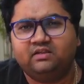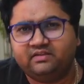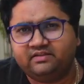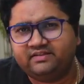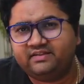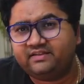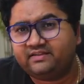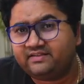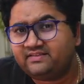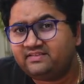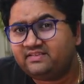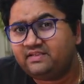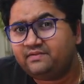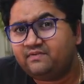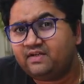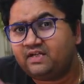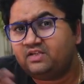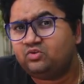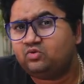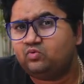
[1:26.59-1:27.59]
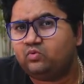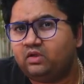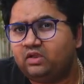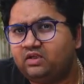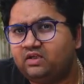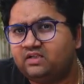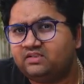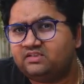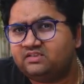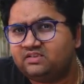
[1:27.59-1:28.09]
There is eventual
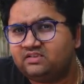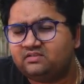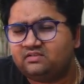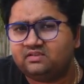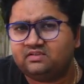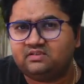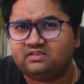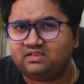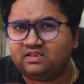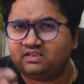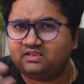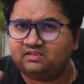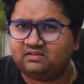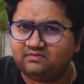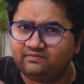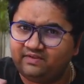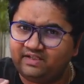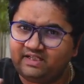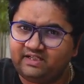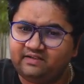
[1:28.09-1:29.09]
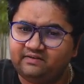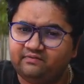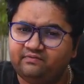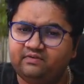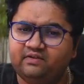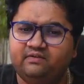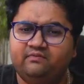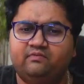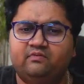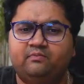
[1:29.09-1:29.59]
consistency, and it's very
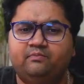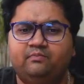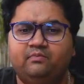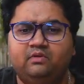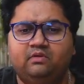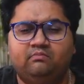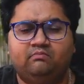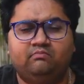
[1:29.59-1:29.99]
different from